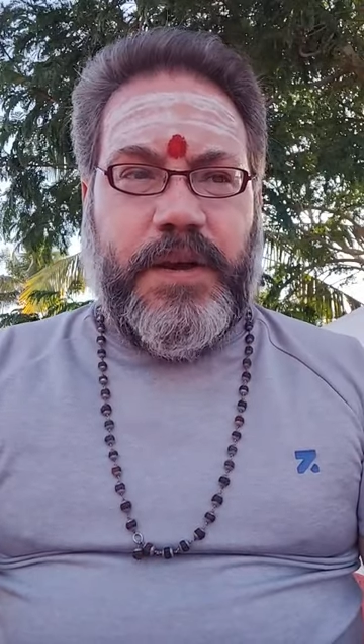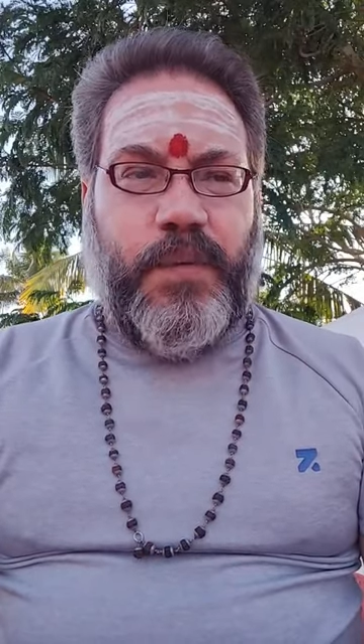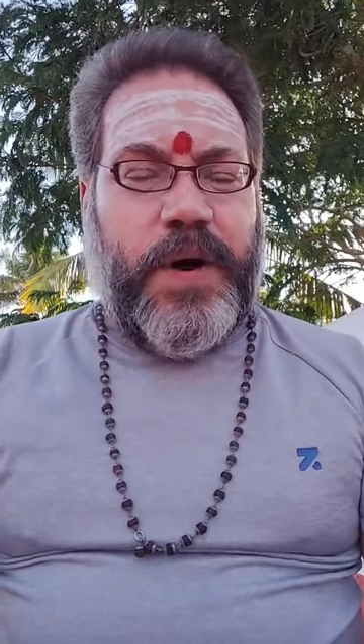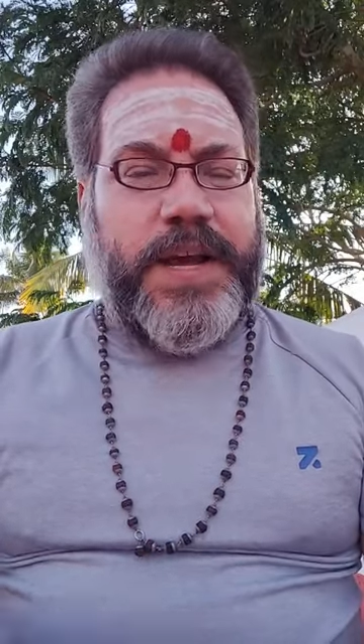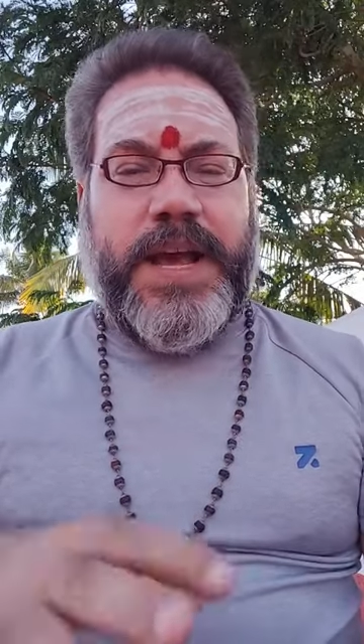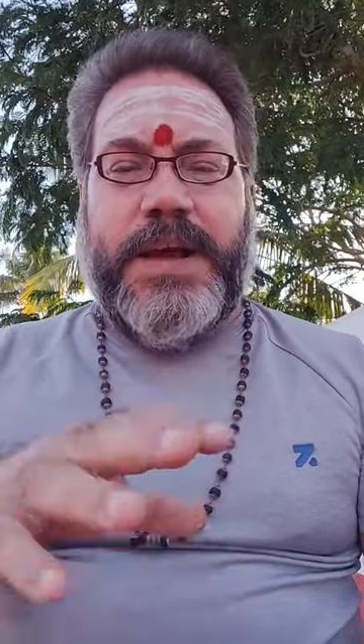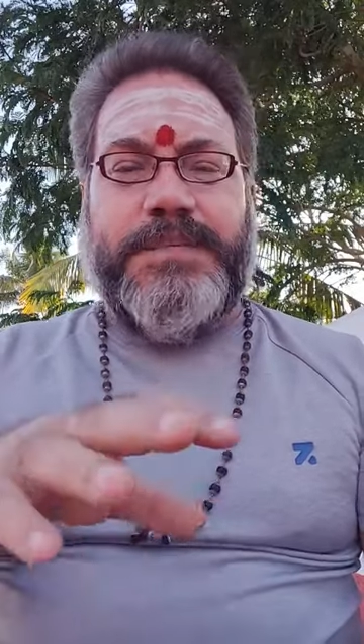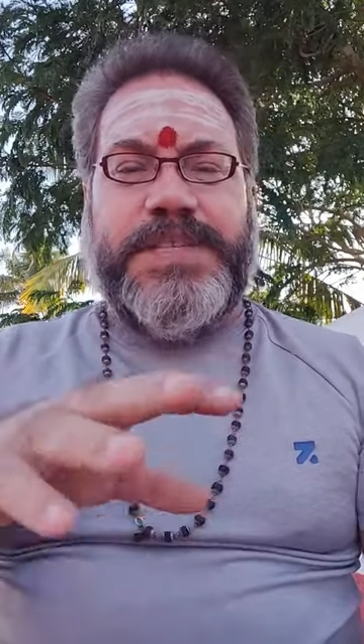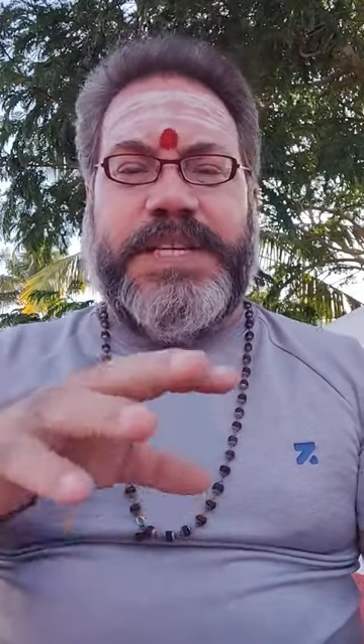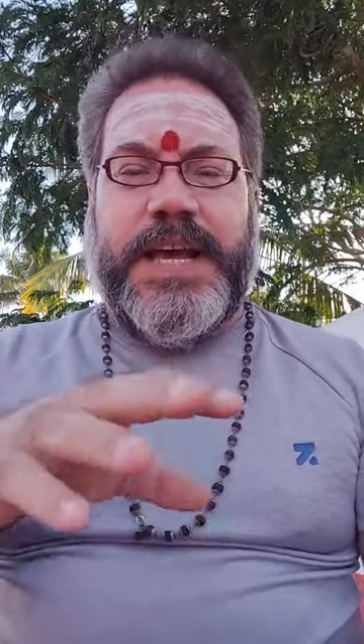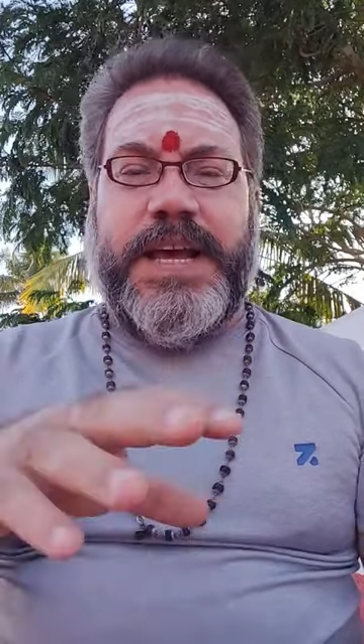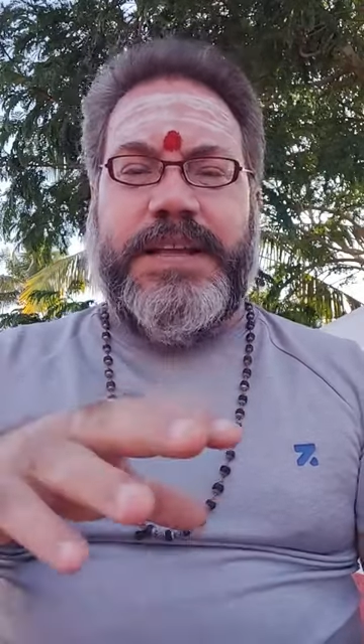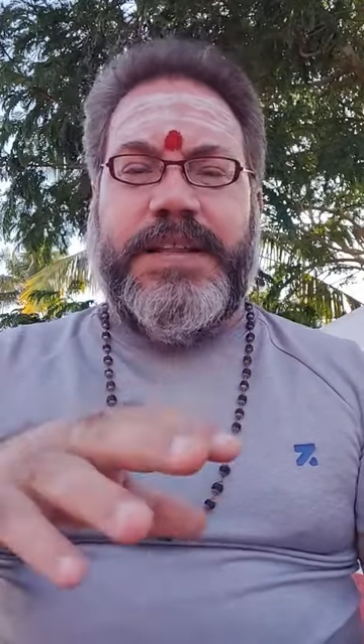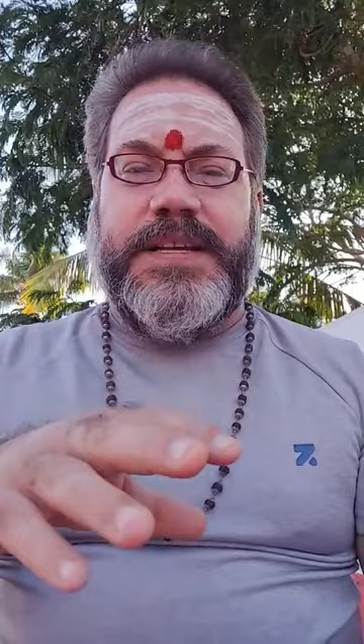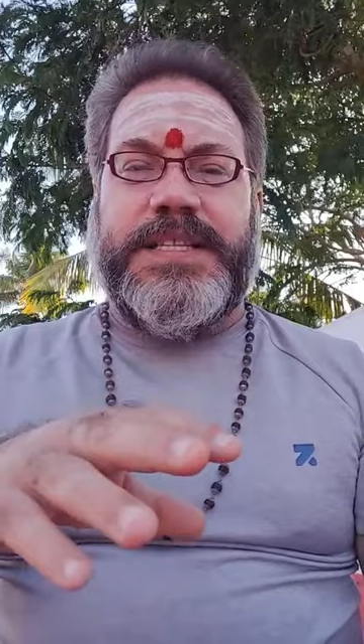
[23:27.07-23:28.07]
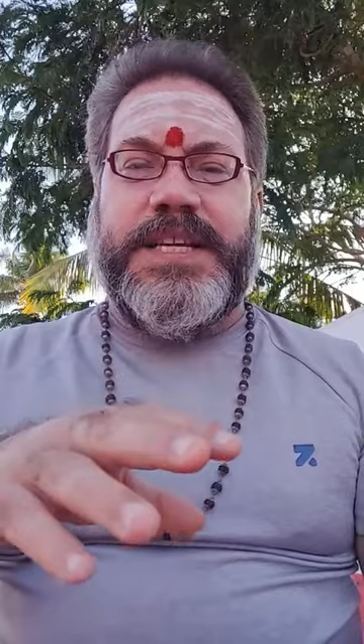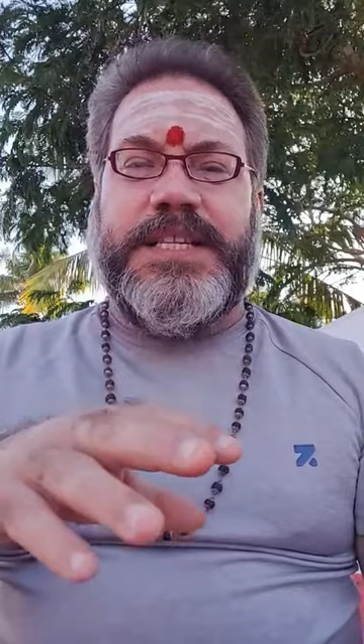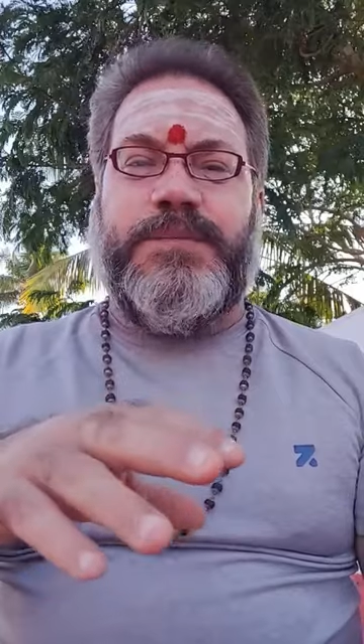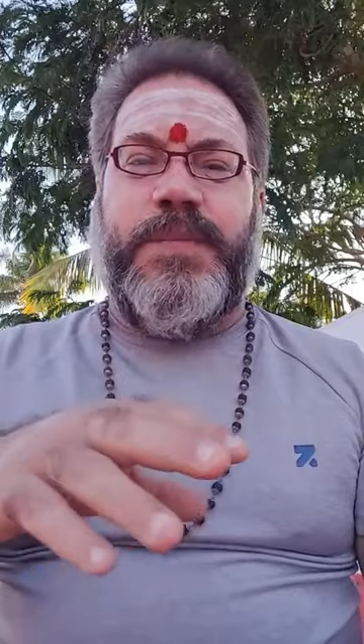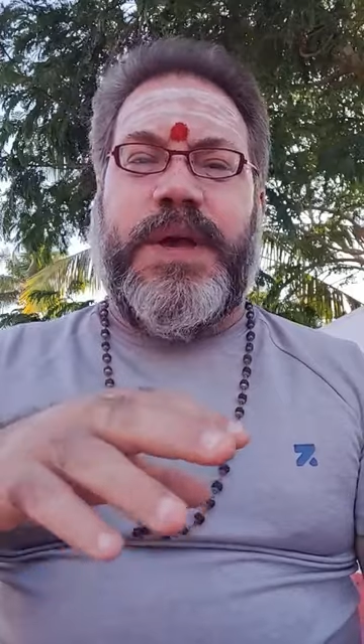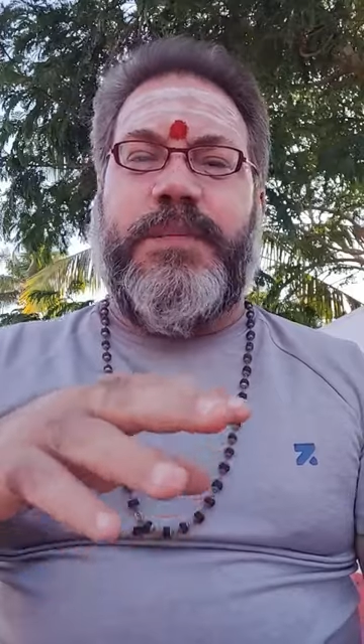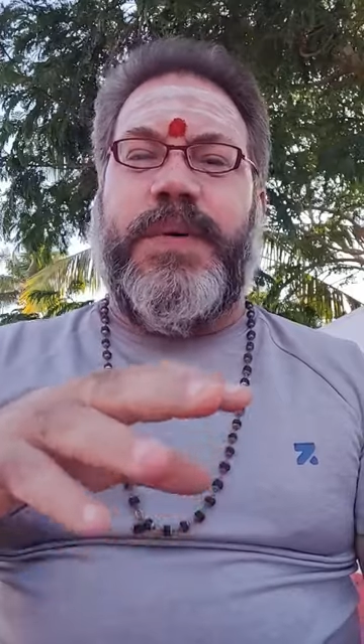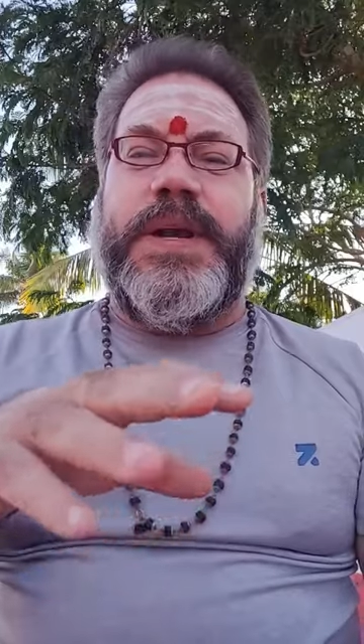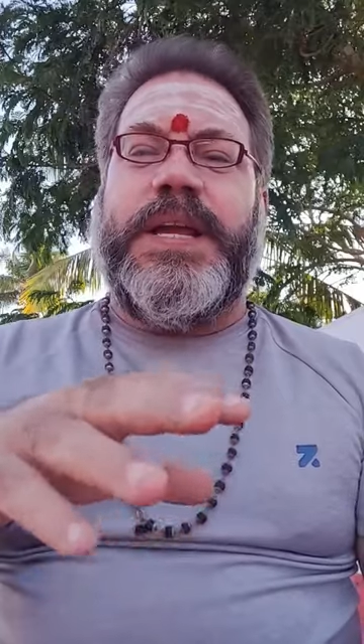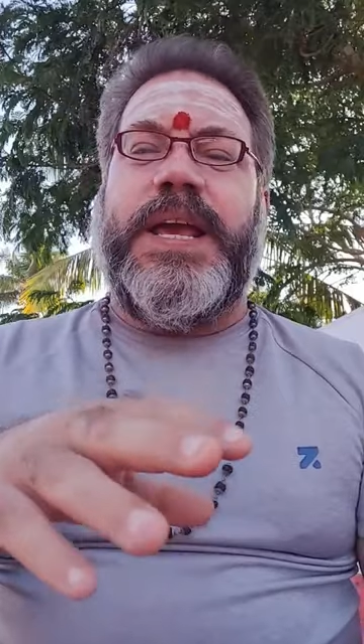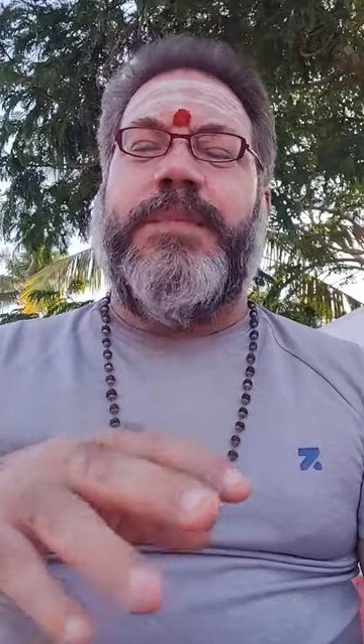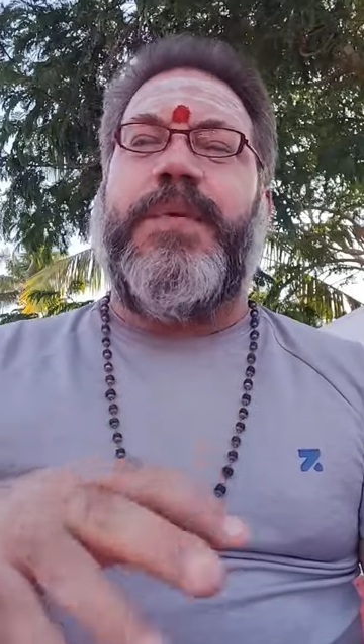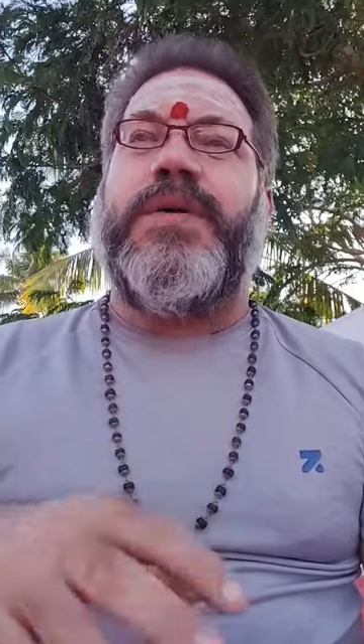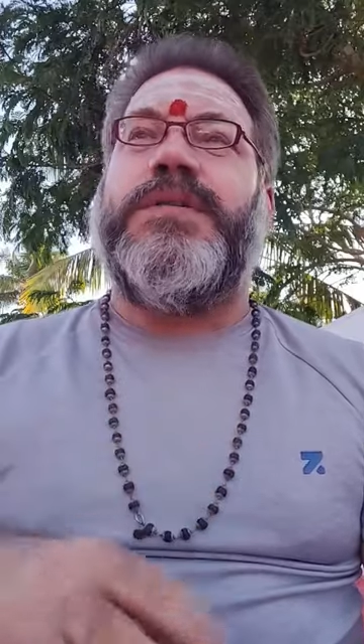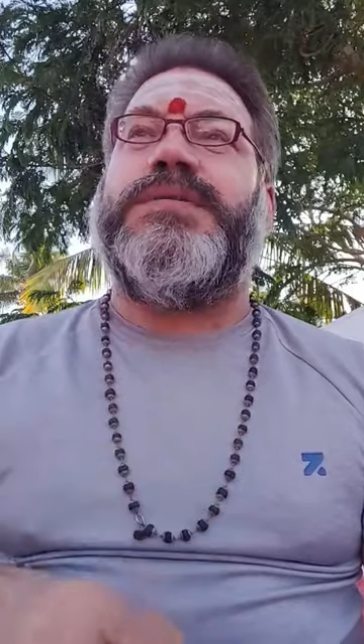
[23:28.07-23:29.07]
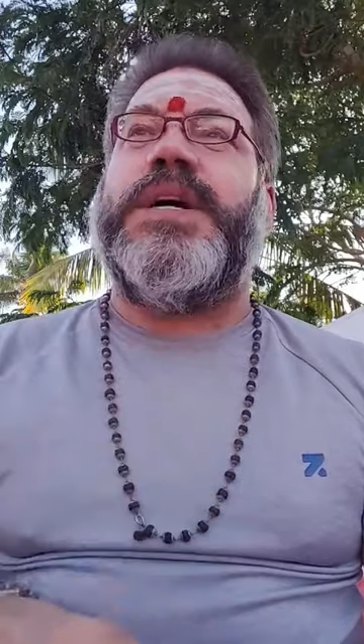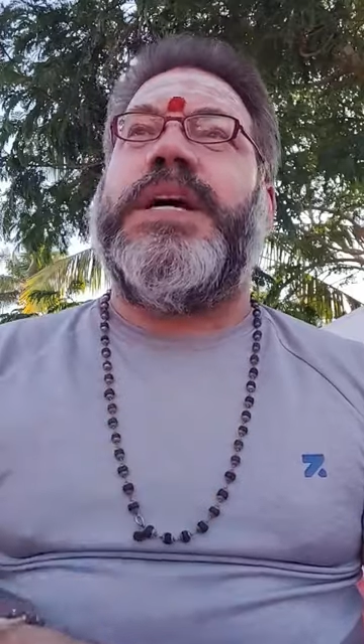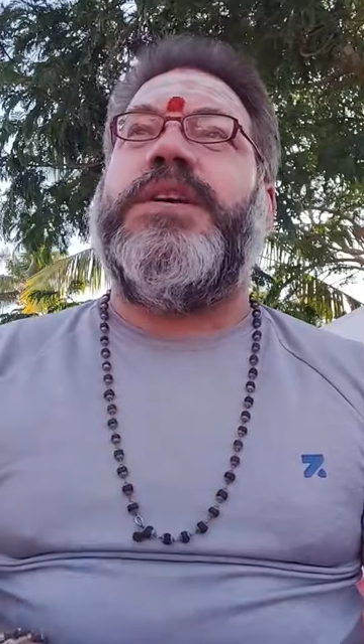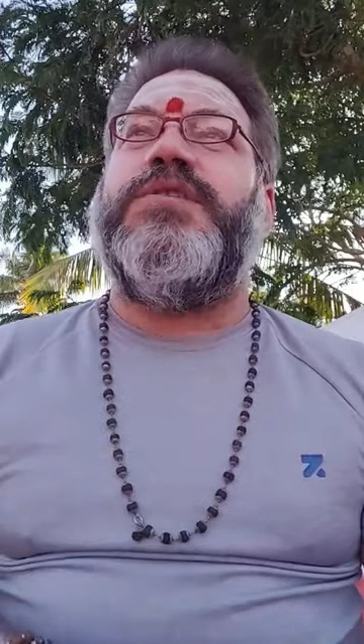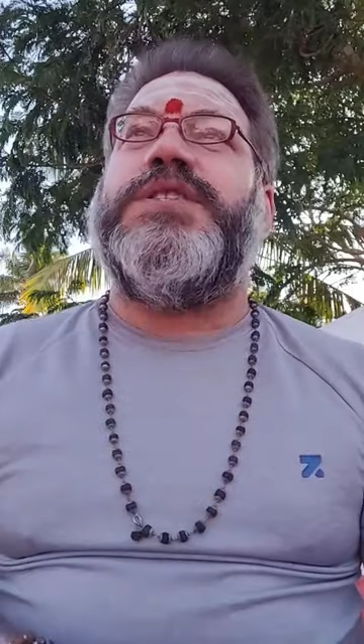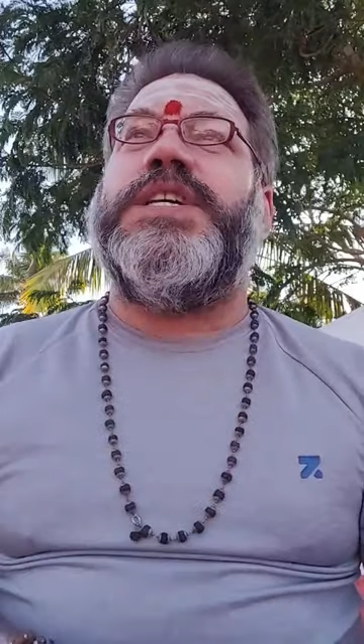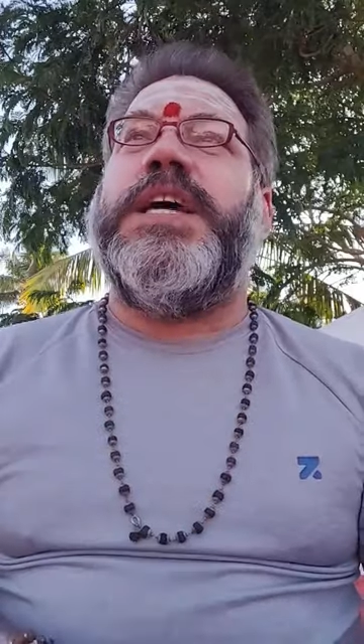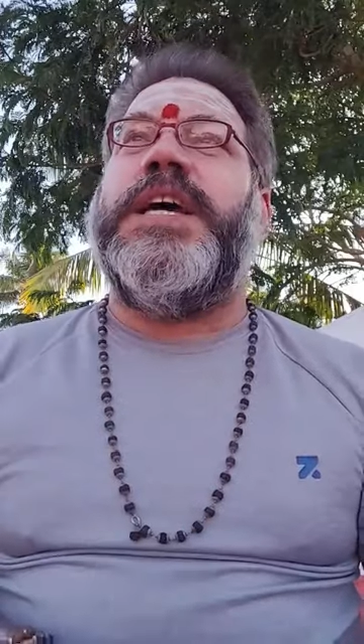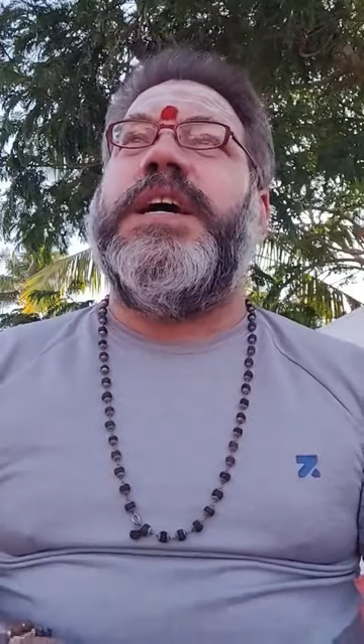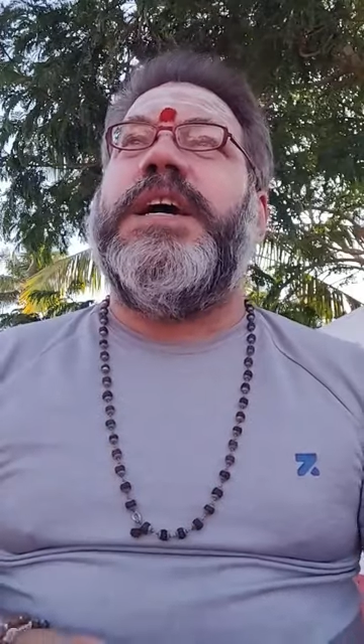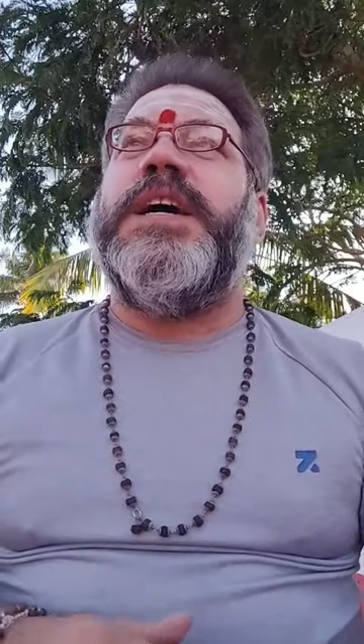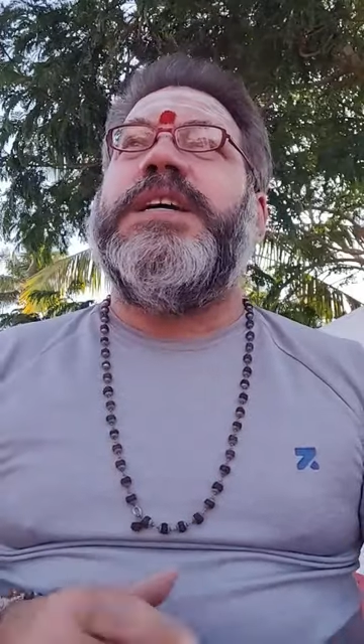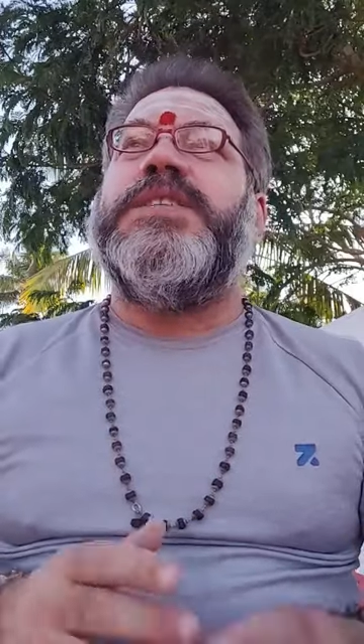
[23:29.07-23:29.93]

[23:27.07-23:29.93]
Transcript: Why I'm saying this is people keep on trying to say